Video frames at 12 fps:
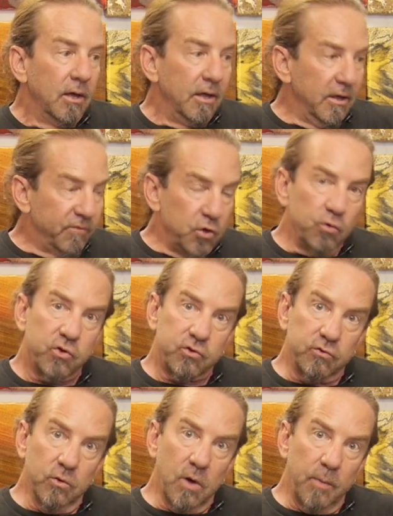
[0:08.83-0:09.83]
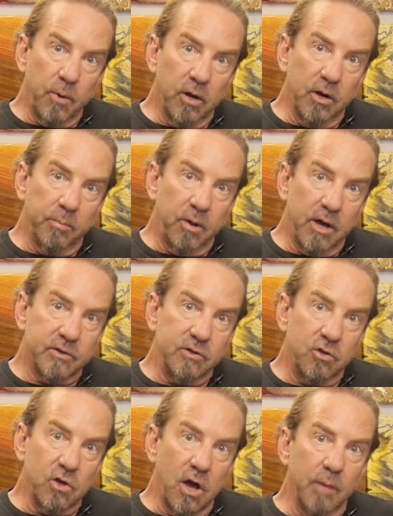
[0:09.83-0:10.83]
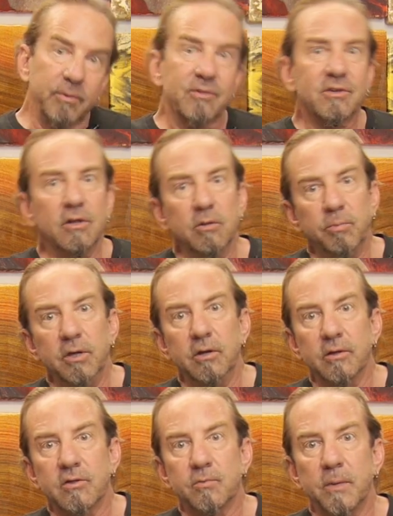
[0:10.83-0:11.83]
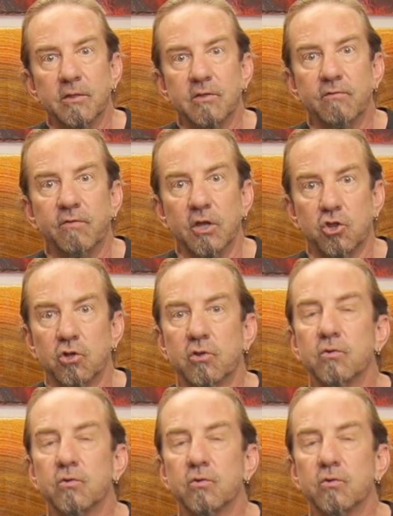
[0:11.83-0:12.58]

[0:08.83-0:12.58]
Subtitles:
If you screw up on an epoxy job, it's going to be an expensive venture.